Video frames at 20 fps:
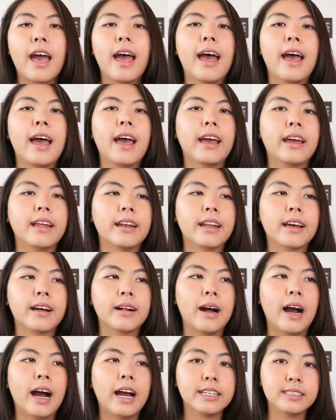and
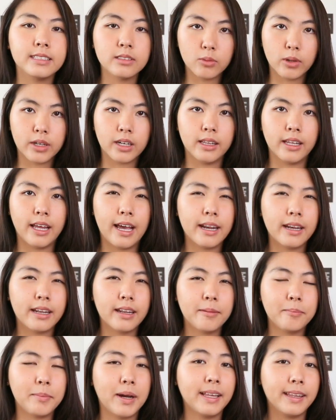I didn't want to let
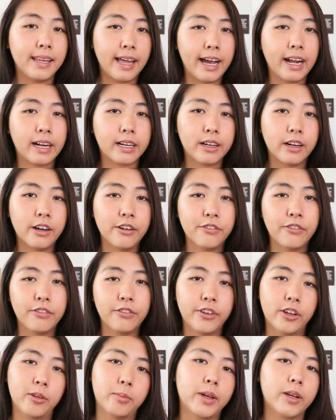my lack of
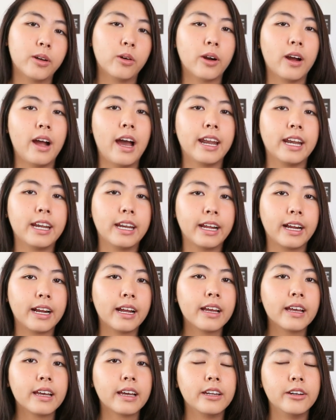filming or
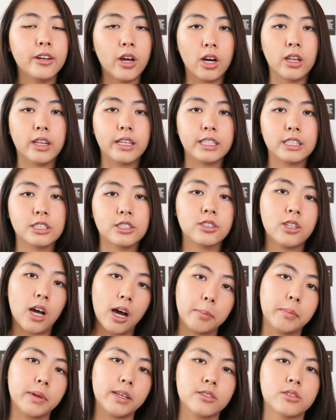editing knowledge
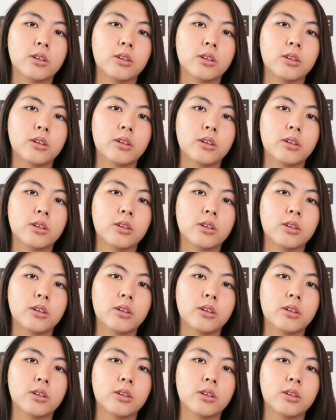stop me.